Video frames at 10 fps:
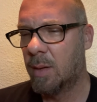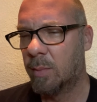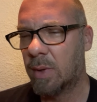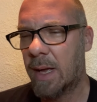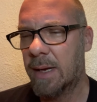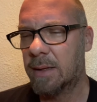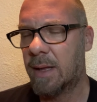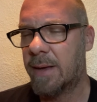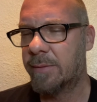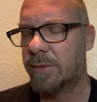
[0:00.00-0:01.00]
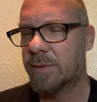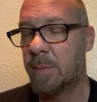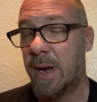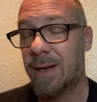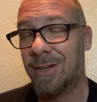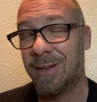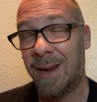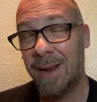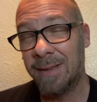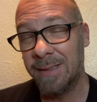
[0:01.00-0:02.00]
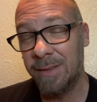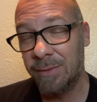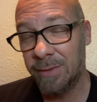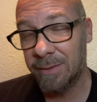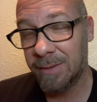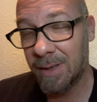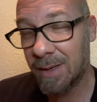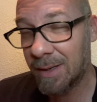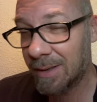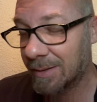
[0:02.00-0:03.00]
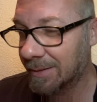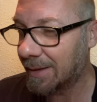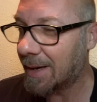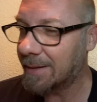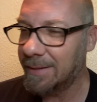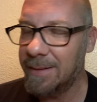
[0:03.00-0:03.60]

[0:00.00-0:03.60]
Black Lives Matter, and even God.